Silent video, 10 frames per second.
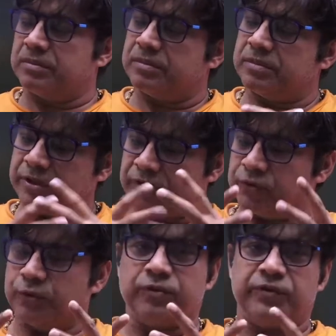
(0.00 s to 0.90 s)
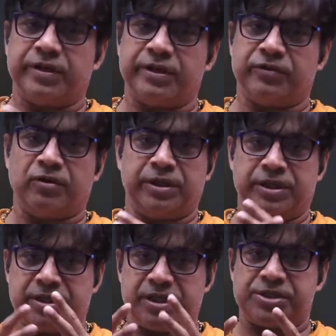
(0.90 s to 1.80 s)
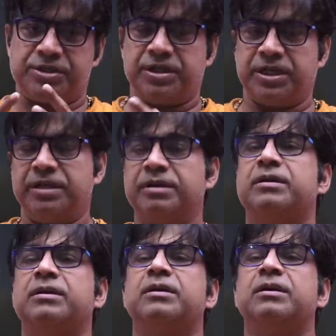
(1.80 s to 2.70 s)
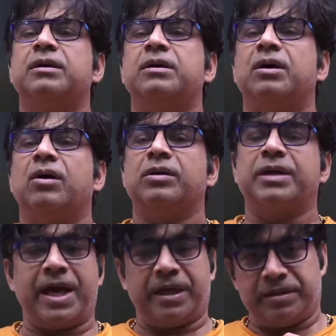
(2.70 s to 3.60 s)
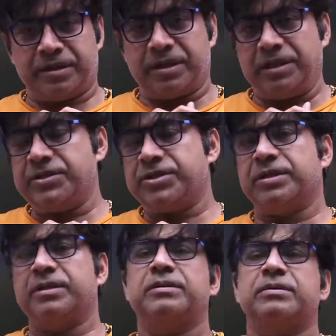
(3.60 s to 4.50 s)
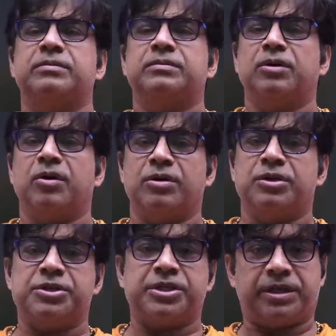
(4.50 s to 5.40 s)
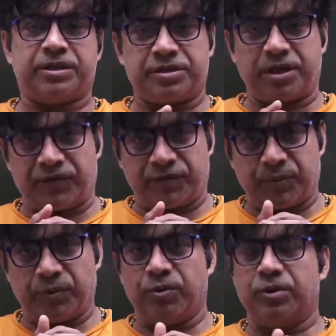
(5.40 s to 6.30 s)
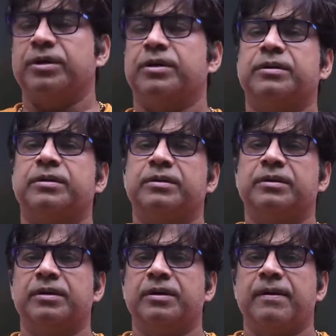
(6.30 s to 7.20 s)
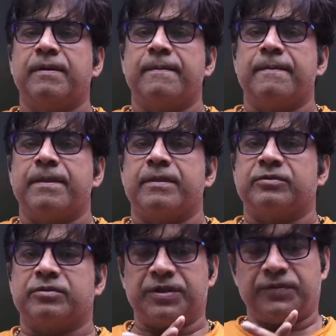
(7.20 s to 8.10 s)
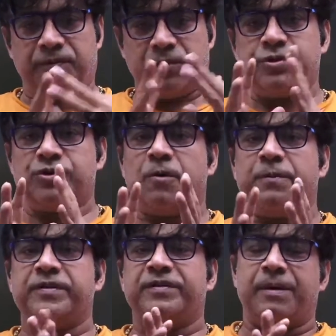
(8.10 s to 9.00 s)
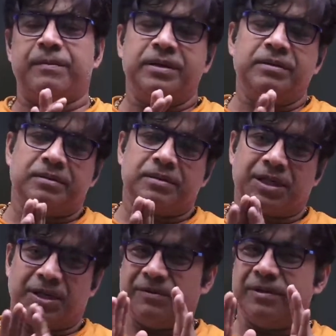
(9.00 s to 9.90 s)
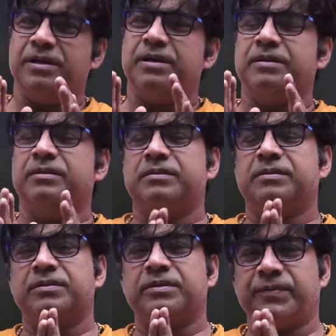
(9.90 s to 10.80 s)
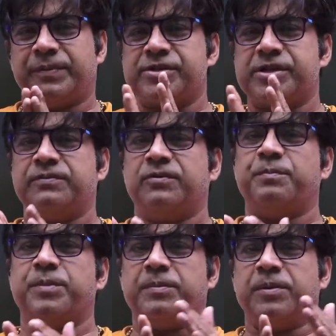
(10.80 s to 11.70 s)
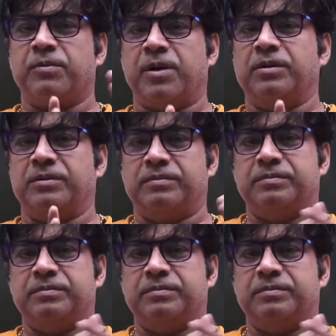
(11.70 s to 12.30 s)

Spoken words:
resources, on industry, on agriculture, on trade and transport. So these four topics have been covered especially for paper 1.